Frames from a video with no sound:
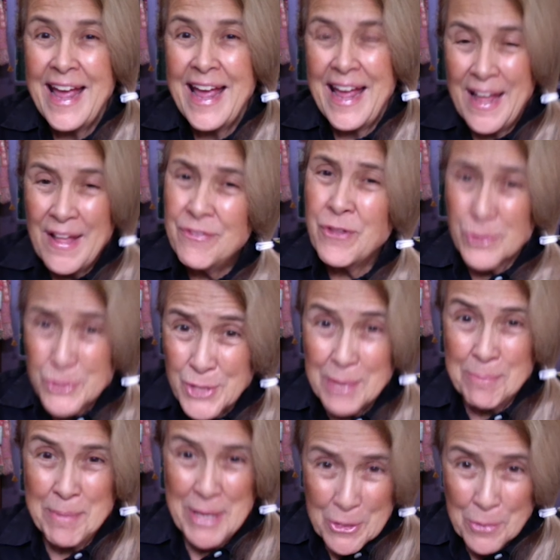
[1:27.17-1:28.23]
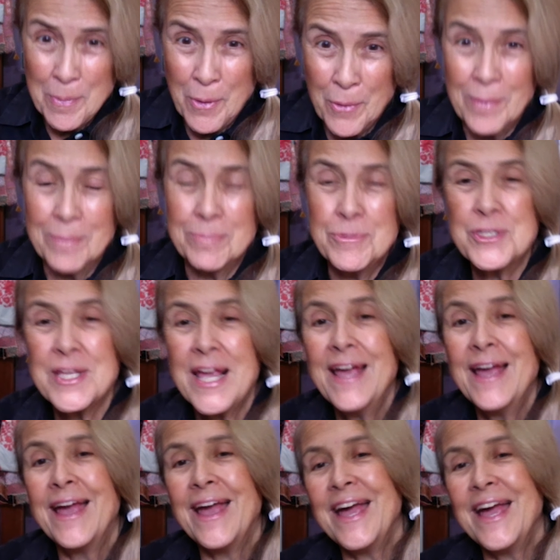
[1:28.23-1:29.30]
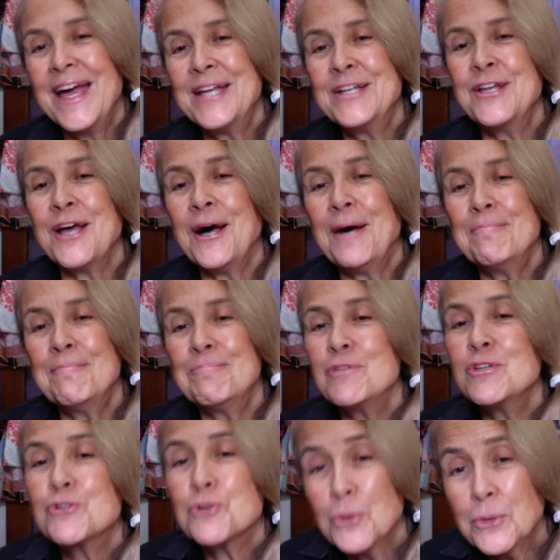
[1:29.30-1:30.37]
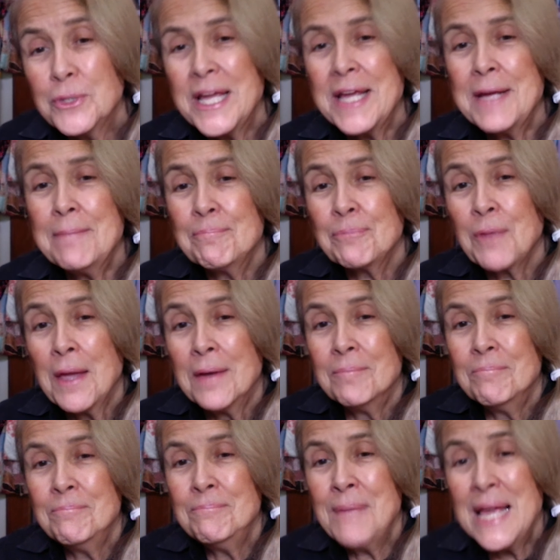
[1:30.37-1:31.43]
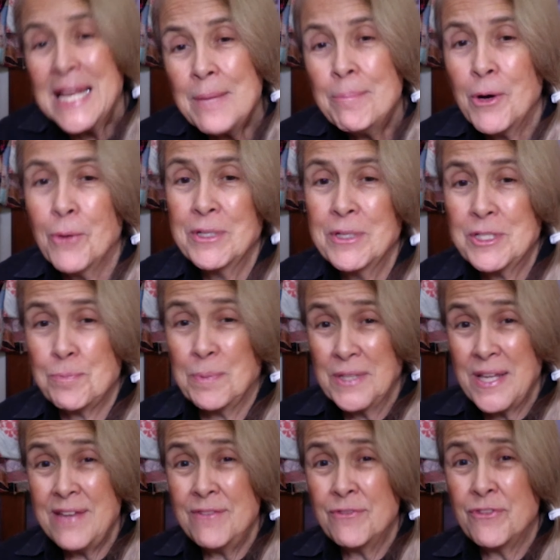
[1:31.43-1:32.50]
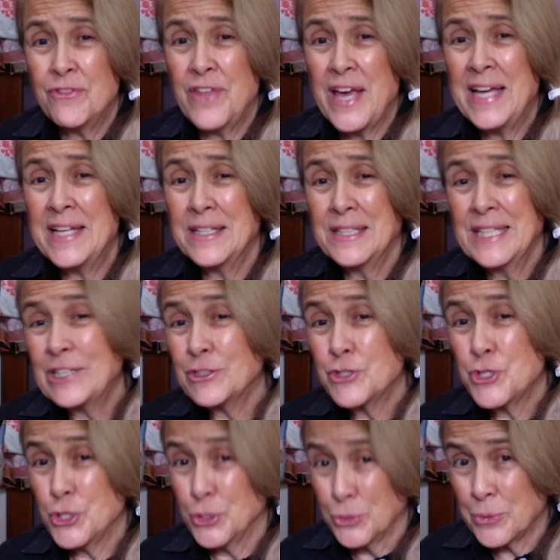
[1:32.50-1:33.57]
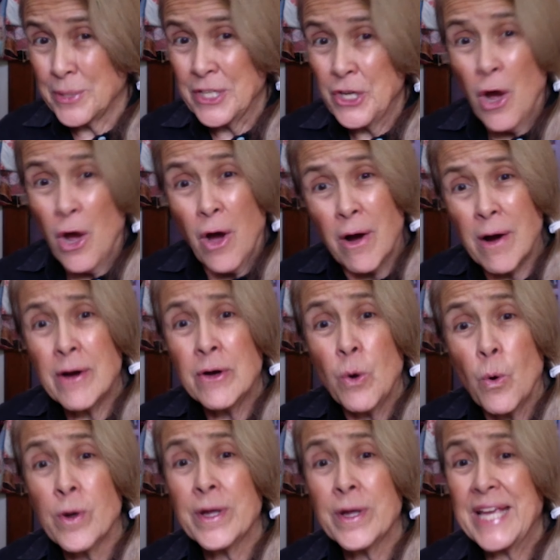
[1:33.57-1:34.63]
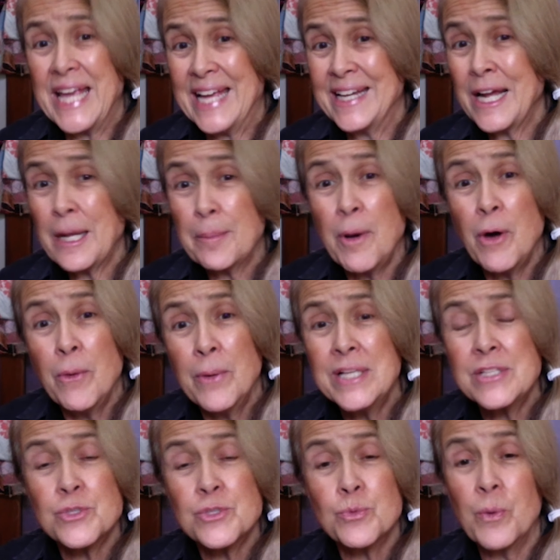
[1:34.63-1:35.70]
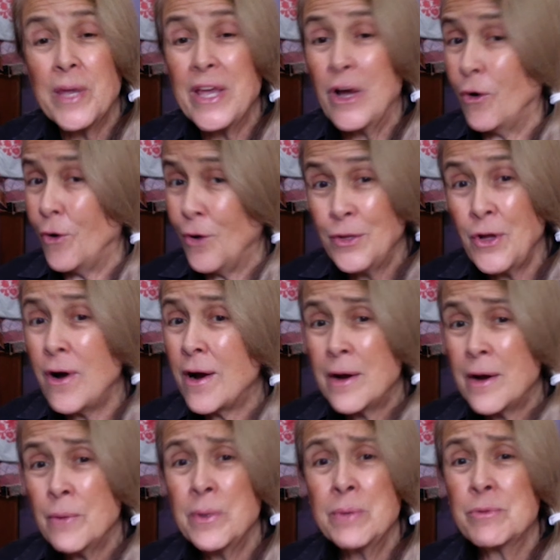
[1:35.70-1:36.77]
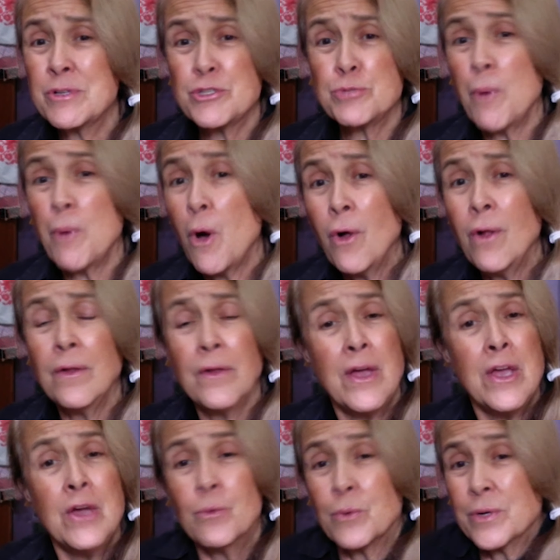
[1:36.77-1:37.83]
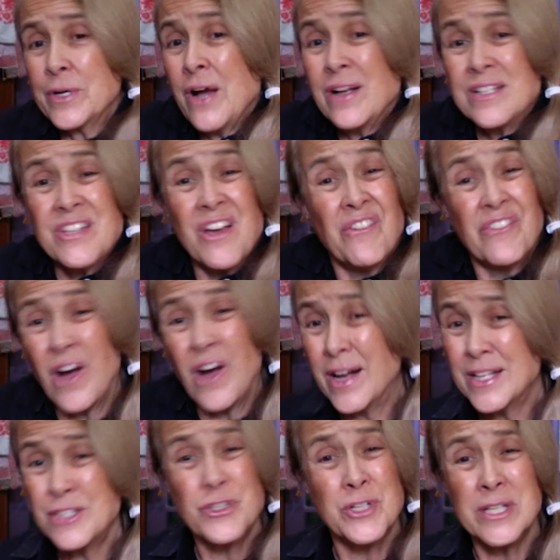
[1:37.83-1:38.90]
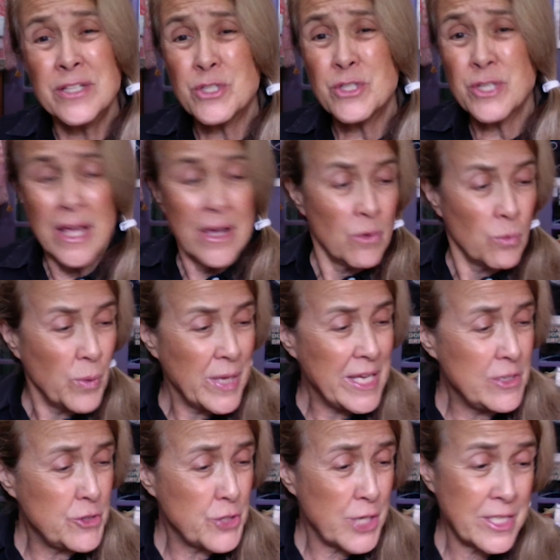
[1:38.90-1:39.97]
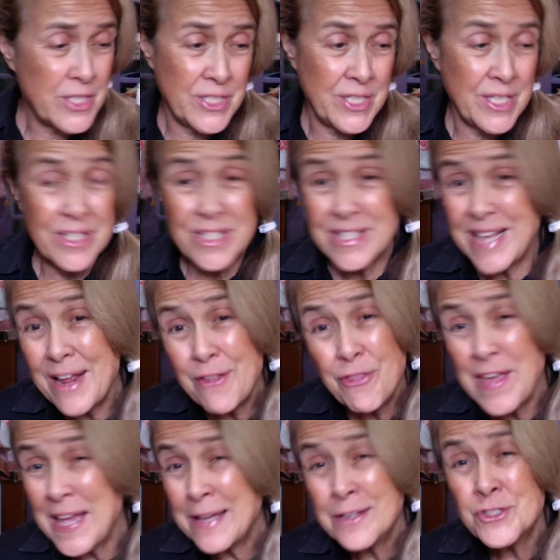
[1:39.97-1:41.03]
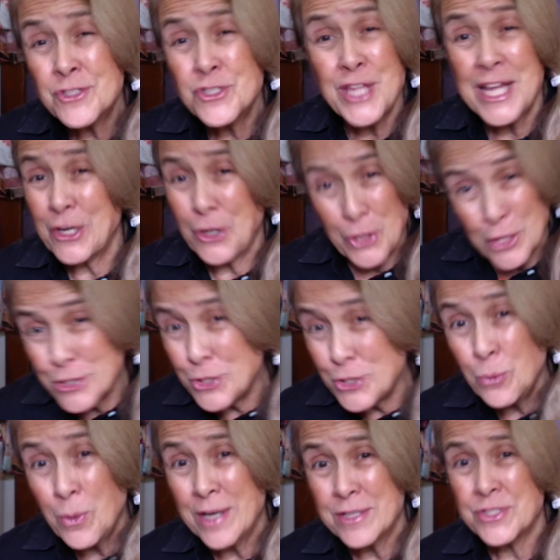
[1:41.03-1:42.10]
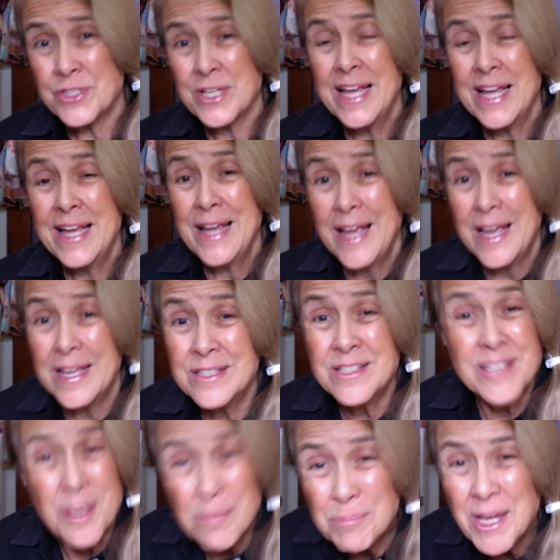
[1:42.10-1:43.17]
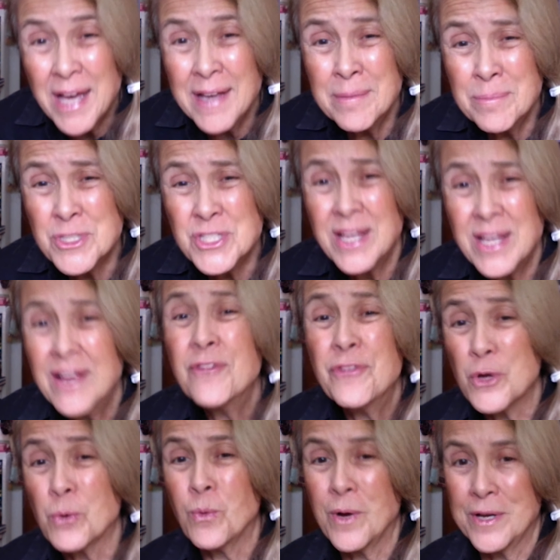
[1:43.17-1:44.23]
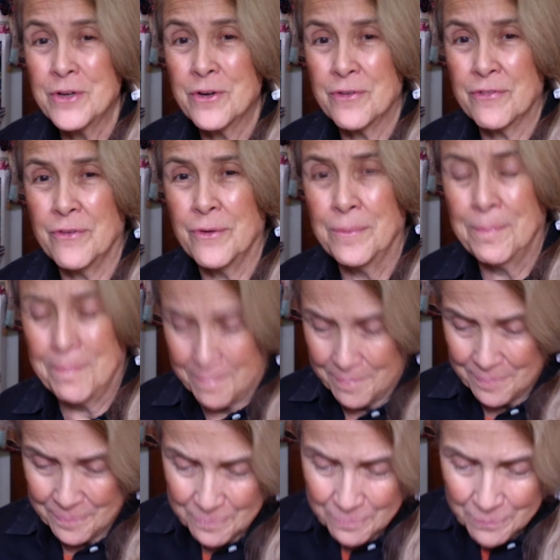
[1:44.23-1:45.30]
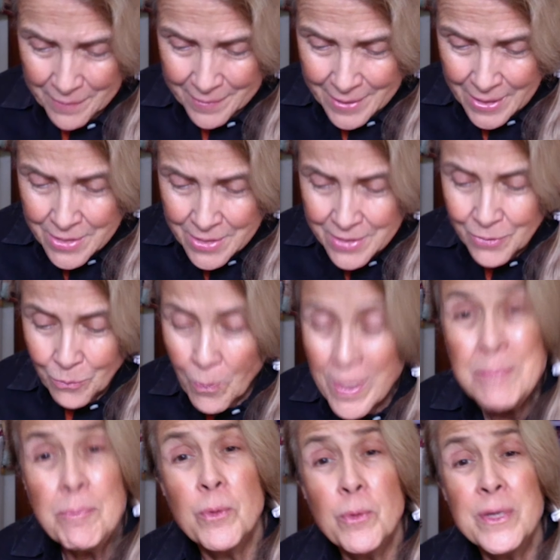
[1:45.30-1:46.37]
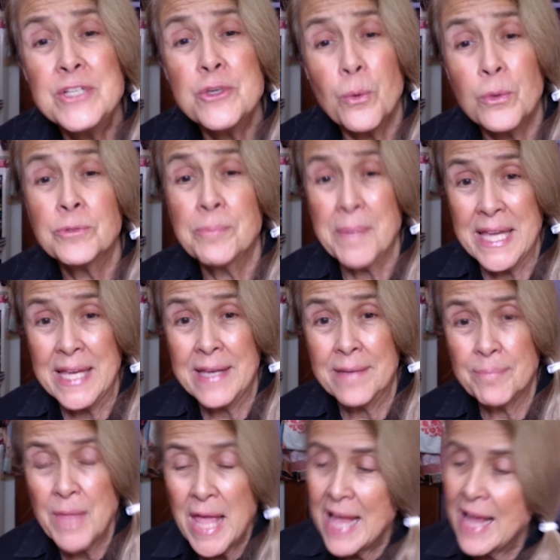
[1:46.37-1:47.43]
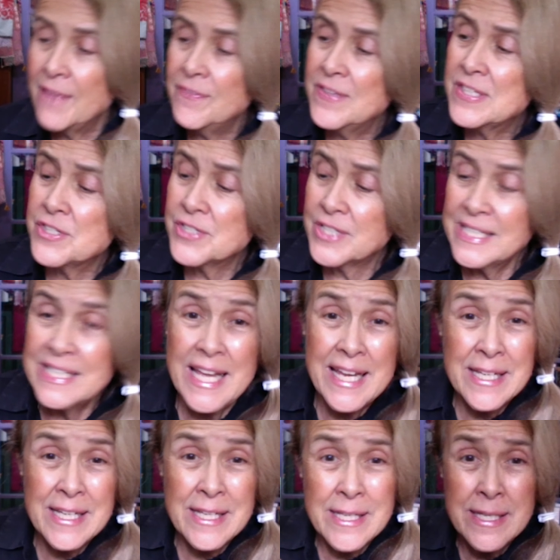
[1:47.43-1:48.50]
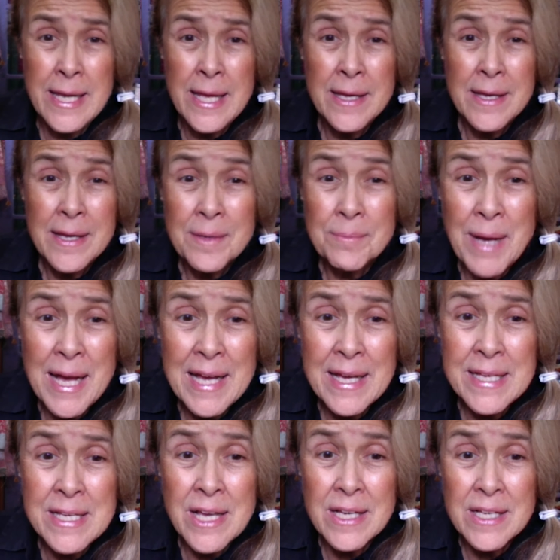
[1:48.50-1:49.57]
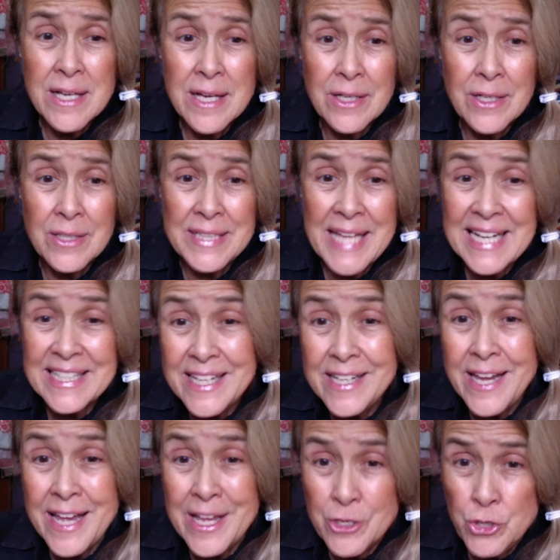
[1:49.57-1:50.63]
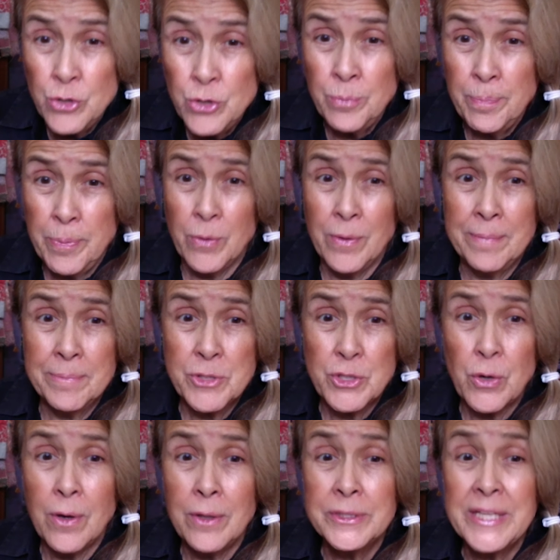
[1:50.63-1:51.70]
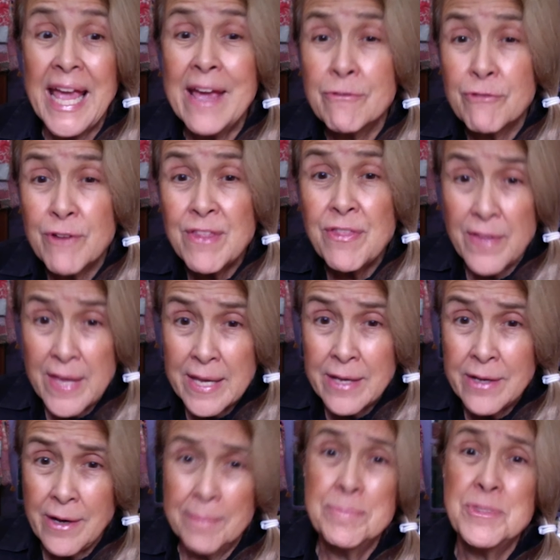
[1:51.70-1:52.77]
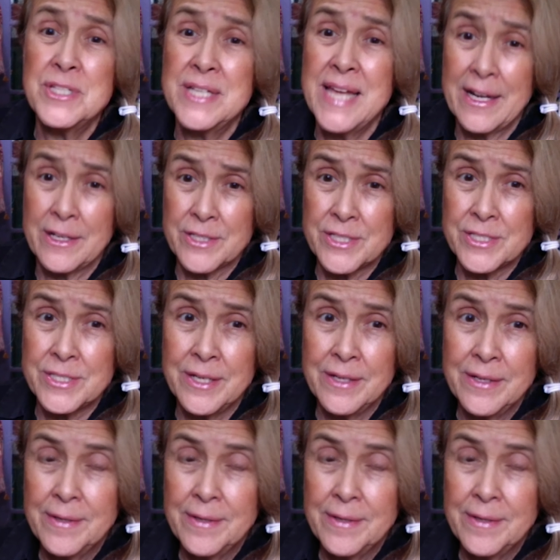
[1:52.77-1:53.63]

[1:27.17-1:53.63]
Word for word: and those could be your poems. And um, truly, many poets believe that little children are organic poets. We all are when we're small. We're not self conscious. We just say things that occur to us, and sometimes they're wonderful. One boy told me, and this is contained in my collected and new poems called Everything Comes Next,